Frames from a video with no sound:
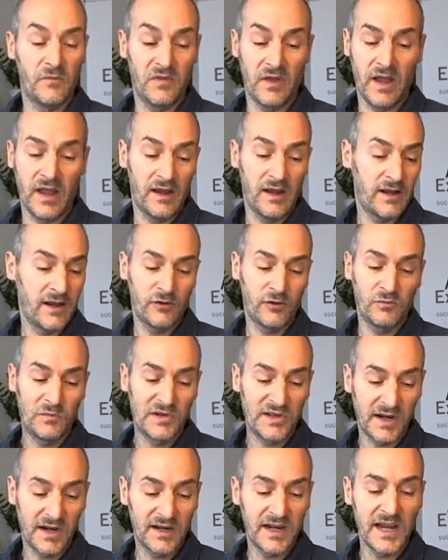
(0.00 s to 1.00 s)
I
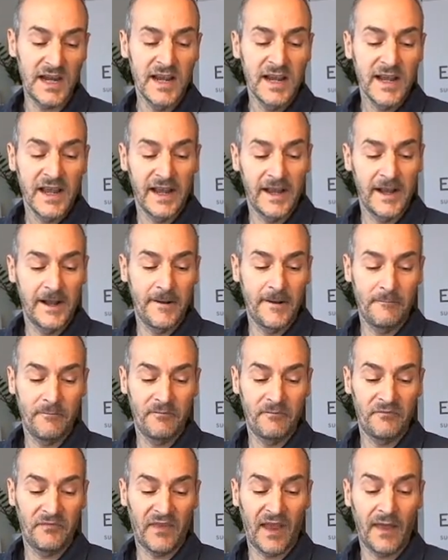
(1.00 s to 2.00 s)
completely agree.
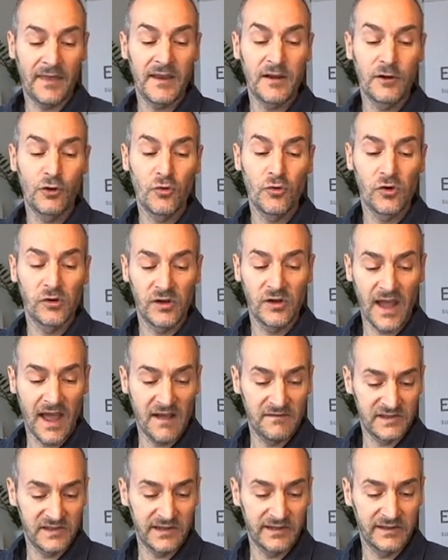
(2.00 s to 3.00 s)
I think Google
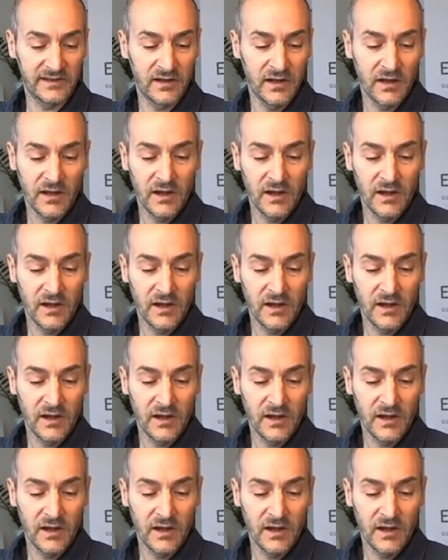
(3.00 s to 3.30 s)
loves it.